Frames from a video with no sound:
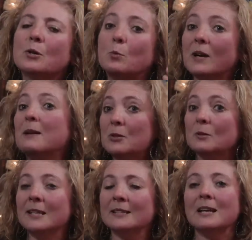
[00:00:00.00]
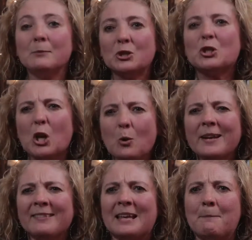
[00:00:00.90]
what I'm doing is I'm
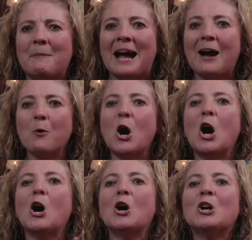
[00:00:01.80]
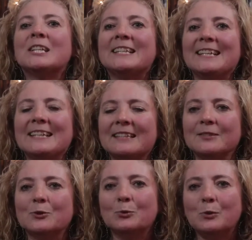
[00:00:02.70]
showing them how hard it
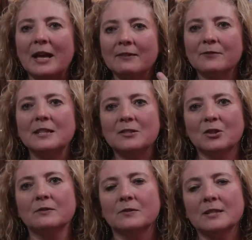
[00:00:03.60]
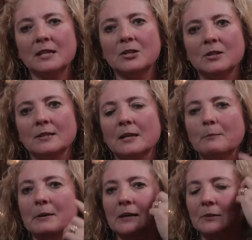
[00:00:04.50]
is to have these conversations
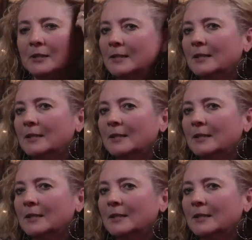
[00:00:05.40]
about